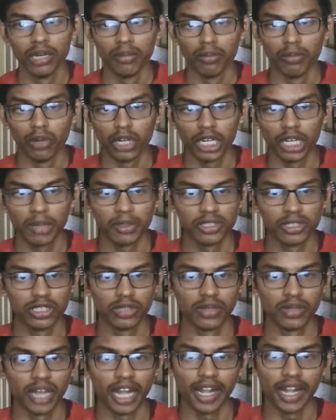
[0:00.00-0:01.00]
more lipid
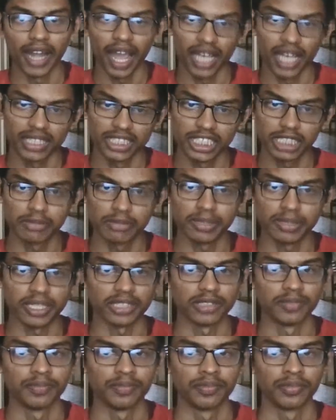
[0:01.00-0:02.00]
soluble at acidic
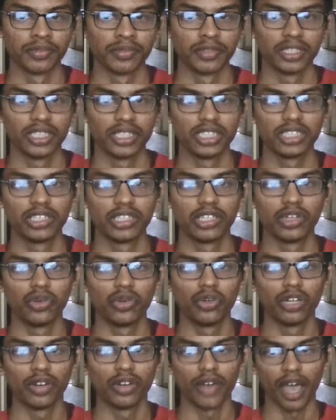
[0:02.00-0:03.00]
pH. This is the
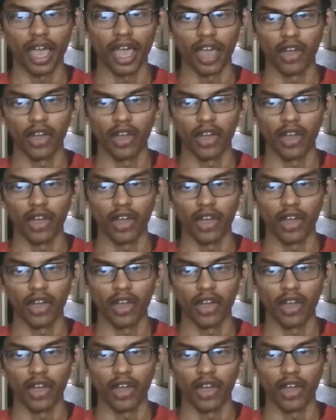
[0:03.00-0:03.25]
rule of